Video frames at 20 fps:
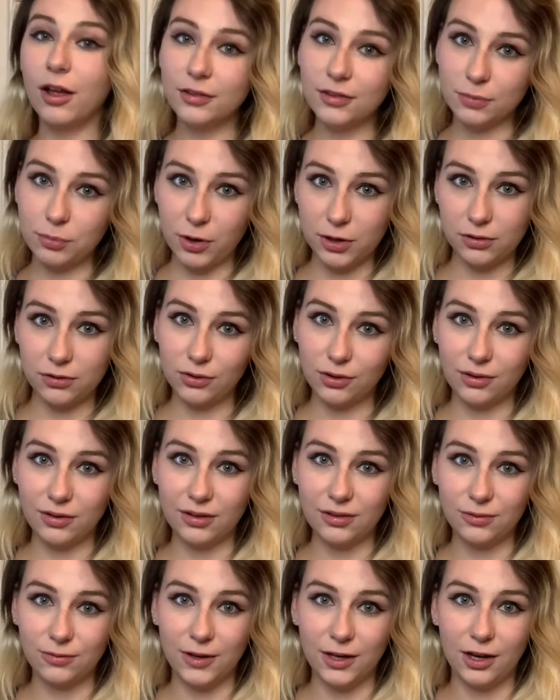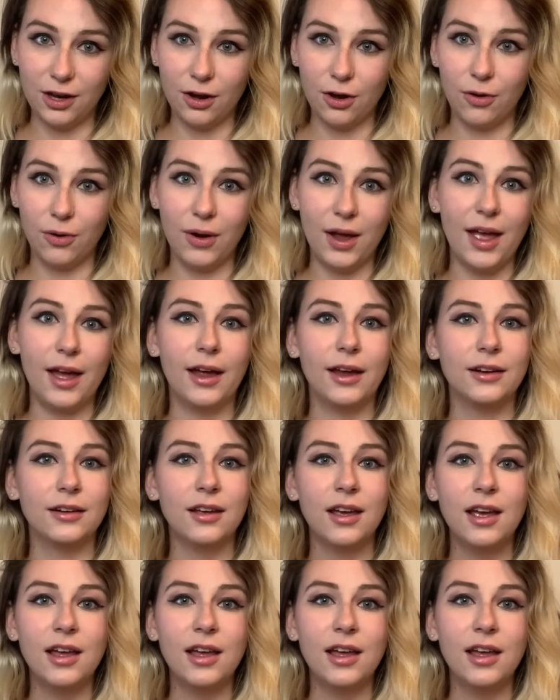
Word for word: sponsoring this video and